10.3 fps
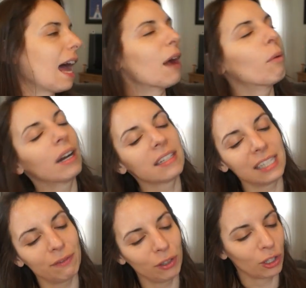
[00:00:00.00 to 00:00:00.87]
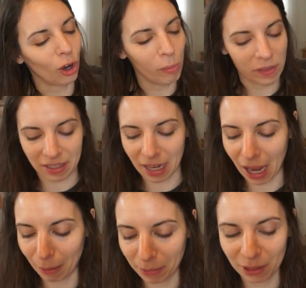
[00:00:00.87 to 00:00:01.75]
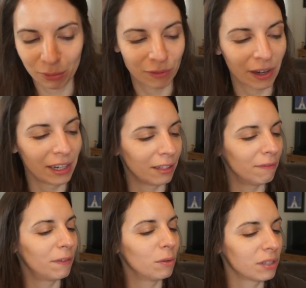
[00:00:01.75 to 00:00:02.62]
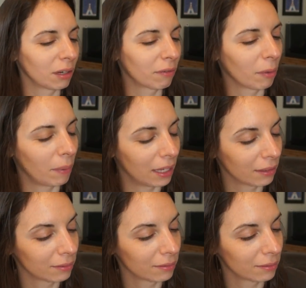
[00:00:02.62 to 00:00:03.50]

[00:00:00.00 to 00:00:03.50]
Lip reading: I want to see if you can open the top, because it was very confusing for me.